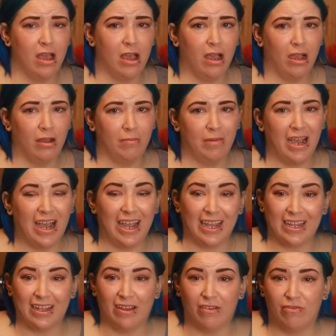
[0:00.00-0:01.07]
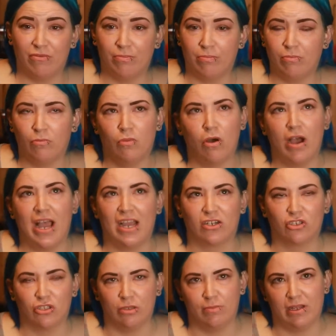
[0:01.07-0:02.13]
Um, I have, well
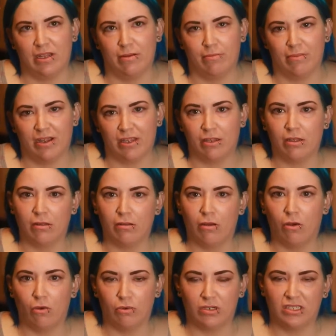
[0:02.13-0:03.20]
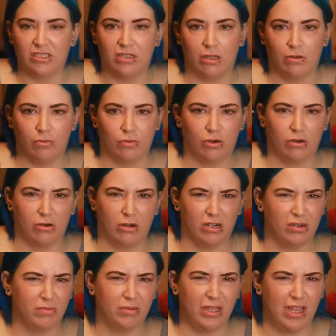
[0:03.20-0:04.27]
actually me and my oldest son were
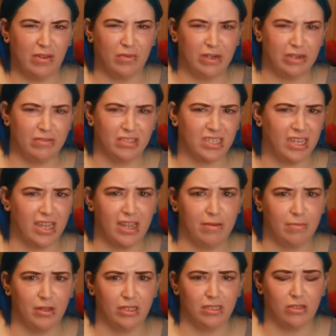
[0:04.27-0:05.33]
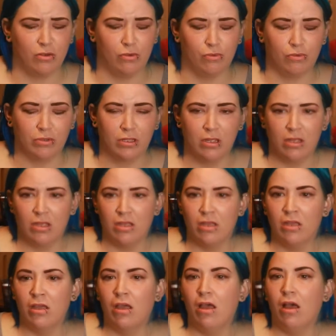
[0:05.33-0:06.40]
on a plane when he was like 8 months old.
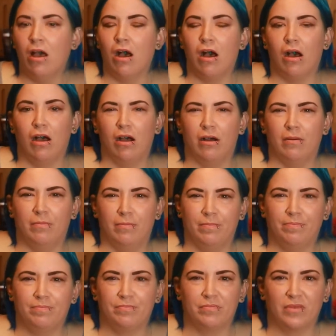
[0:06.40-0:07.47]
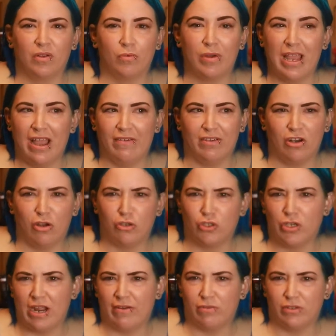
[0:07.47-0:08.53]
Um, we haven't all
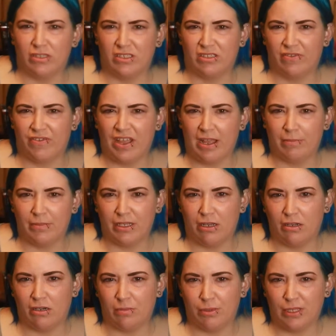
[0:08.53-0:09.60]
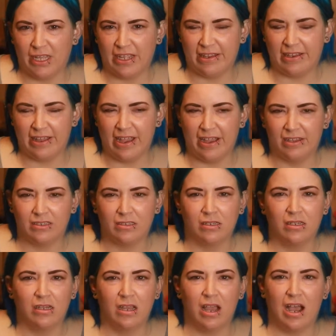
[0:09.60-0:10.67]
traveled as a family on a plane yet.
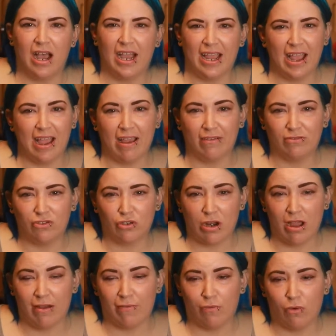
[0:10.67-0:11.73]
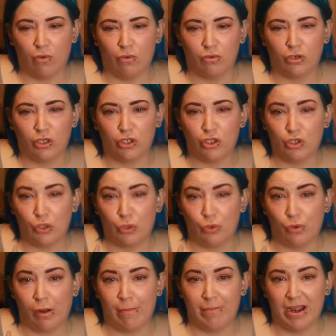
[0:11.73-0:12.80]
I have traveled
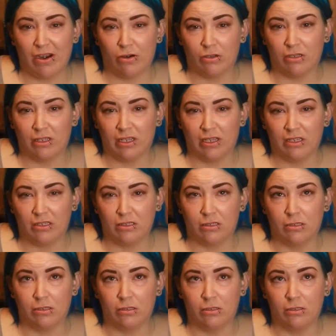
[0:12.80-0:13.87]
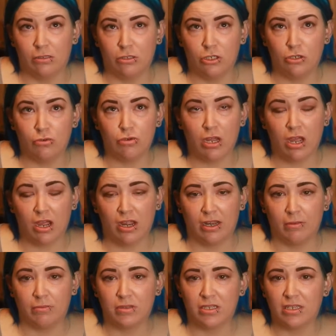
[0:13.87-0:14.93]
to Maryland two
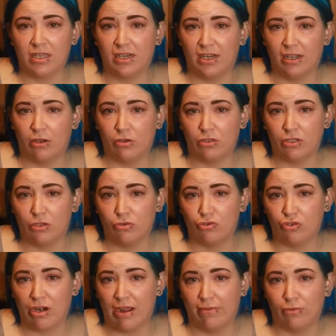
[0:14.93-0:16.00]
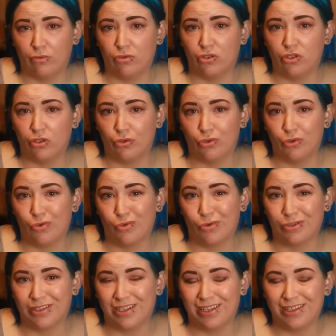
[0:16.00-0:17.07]
times and I also traveled to New
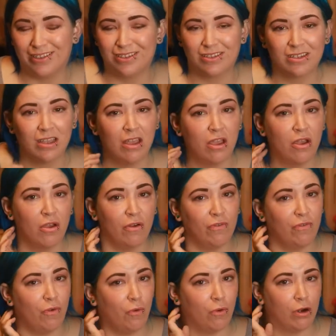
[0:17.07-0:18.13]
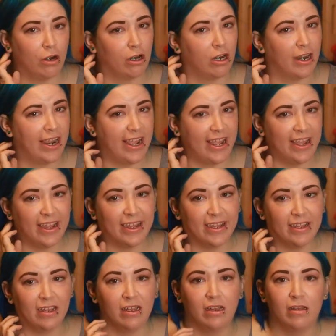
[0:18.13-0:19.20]
Orleans for
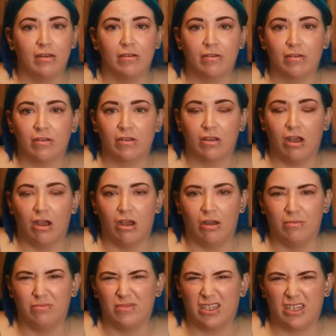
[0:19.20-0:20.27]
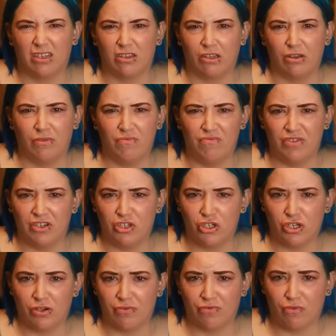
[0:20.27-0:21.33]
a um, like a
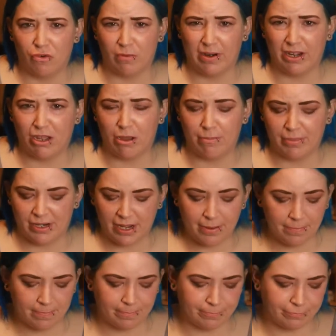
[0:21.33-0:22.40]
convention for my company.